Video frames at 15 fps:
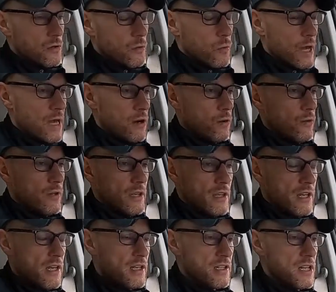wow.
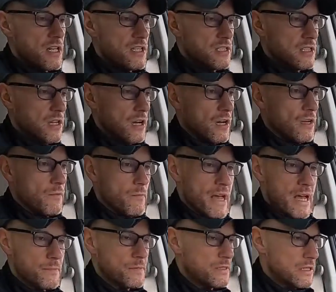It's on
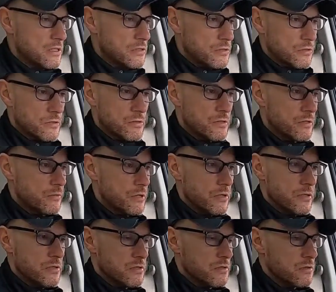map sensors.
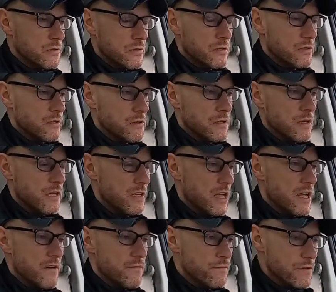I mean,
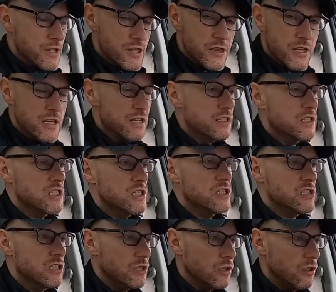everything's
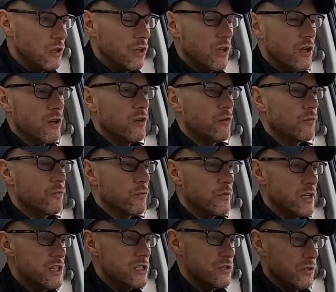still
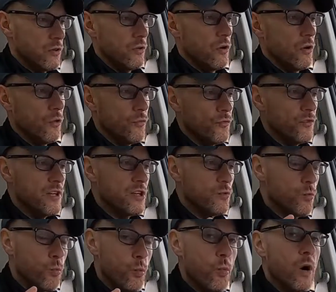original. Only
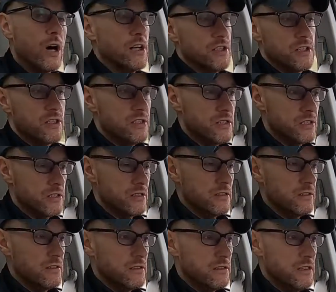once
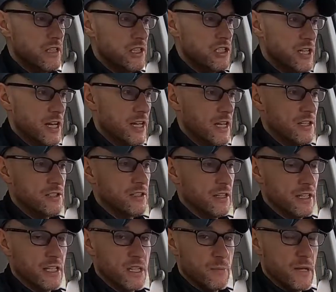did the check engine
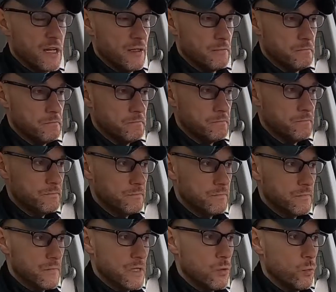light come on.
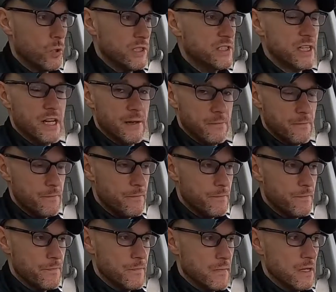One time.
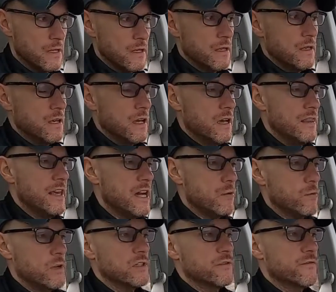And that
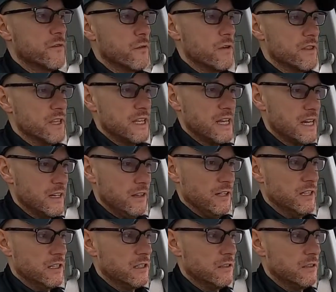was for the catalytic